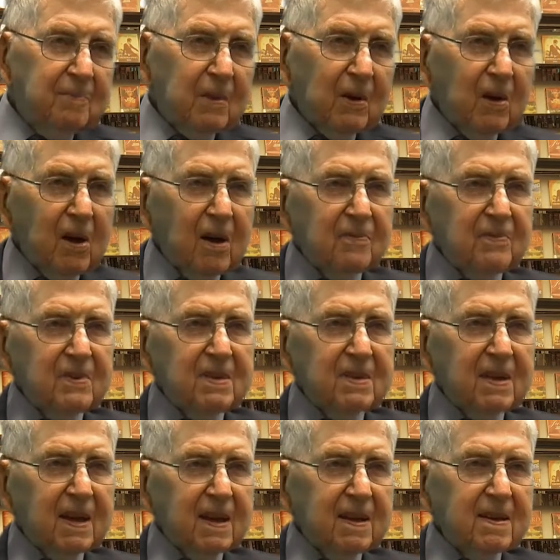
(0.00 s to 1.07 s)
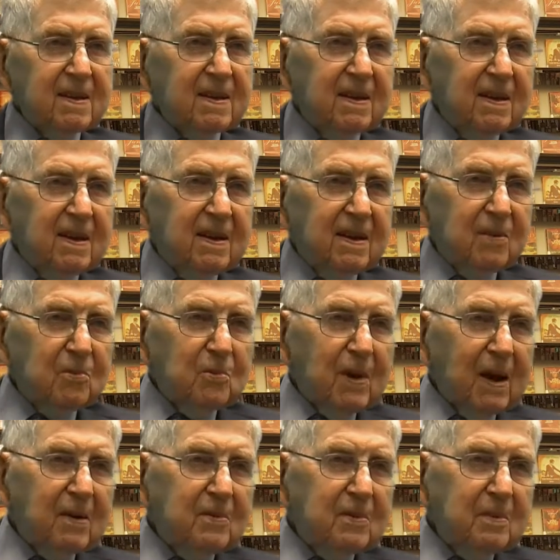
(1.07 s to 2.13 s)
often take
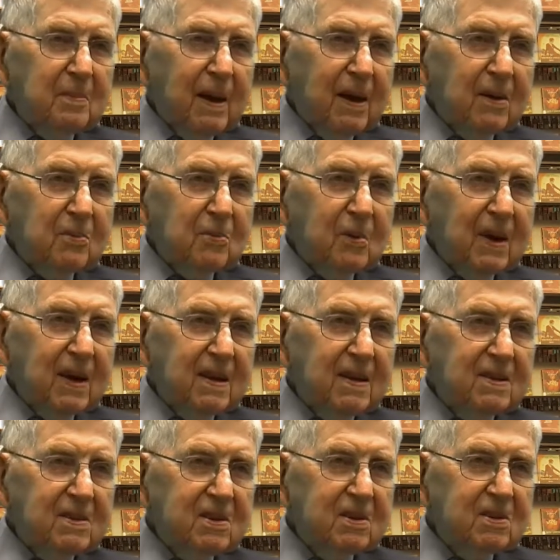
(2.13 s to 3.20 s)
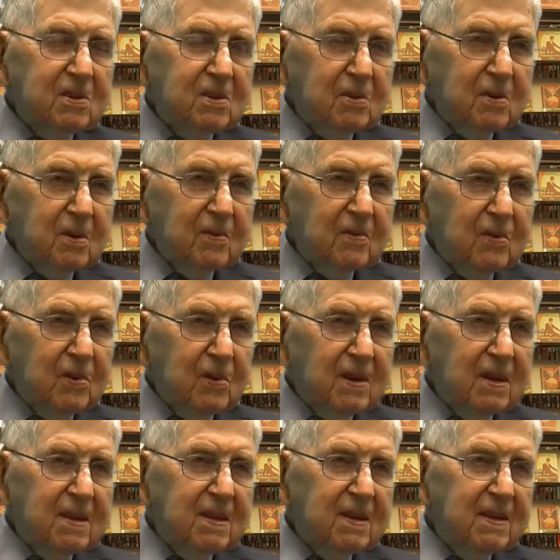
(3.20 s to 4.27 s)
roundabout ways just to
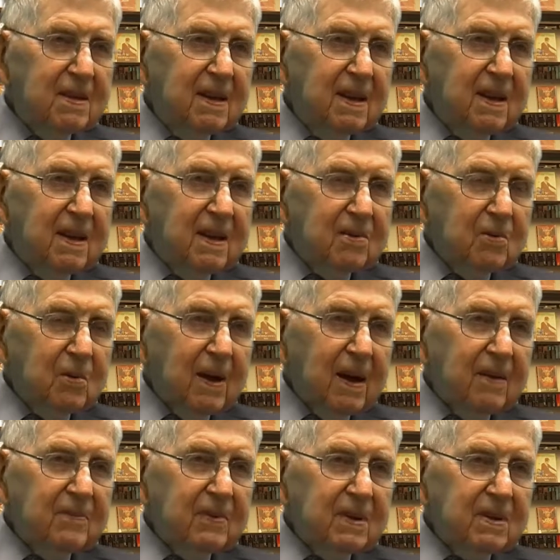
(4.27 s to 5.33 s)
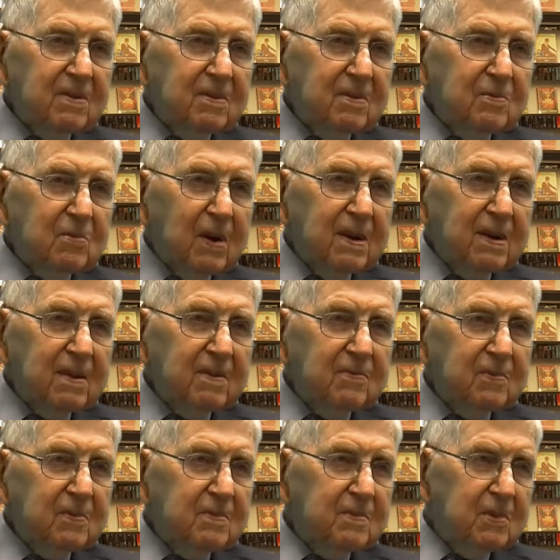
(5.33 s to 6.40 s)
avoid the traffic running
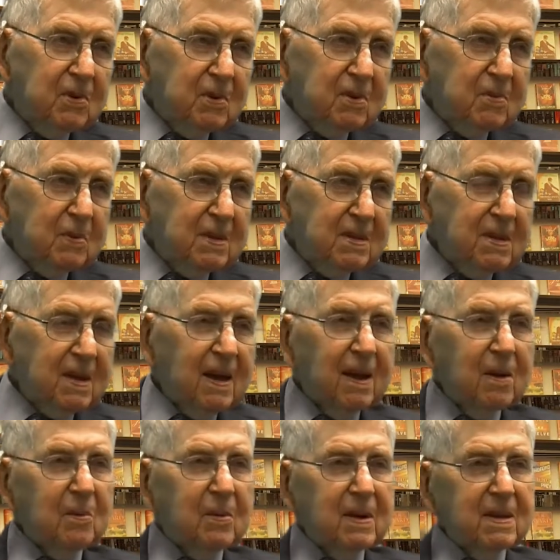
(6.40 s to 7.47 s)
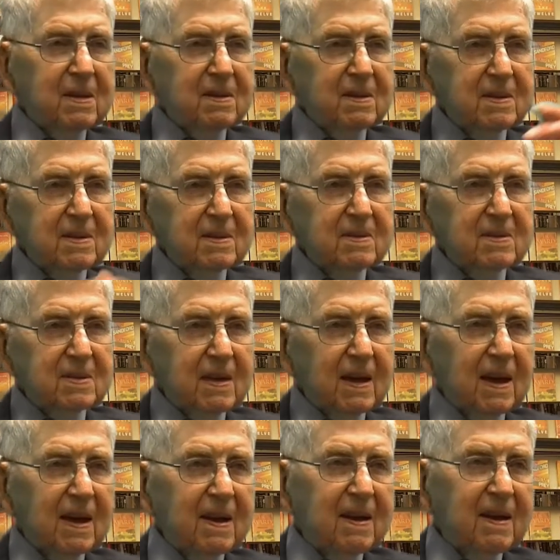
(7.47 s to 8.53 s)
from Northwest Highway to
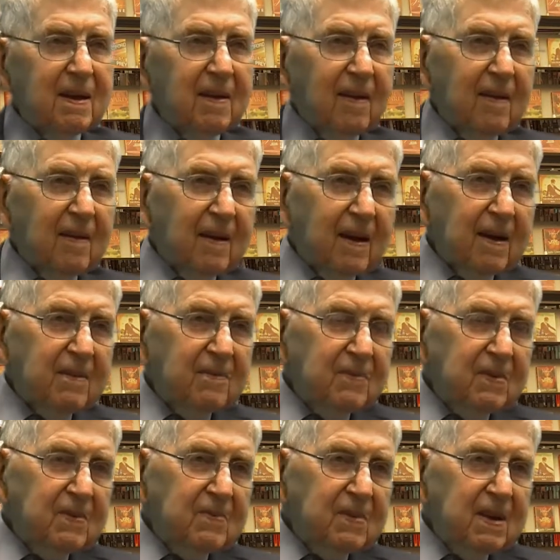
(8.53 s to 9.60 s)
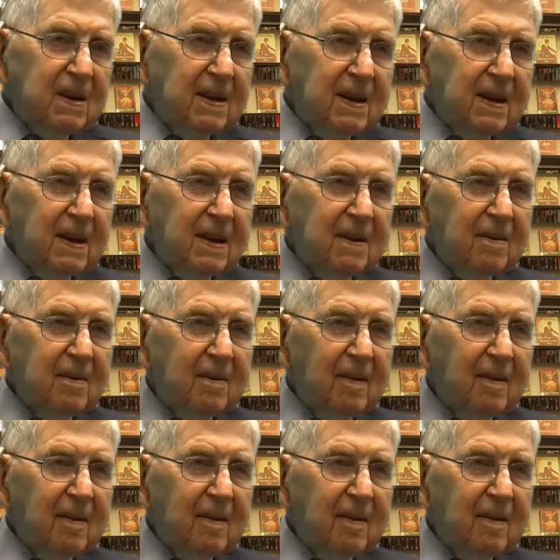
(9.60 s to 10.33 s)
Hillside on 59.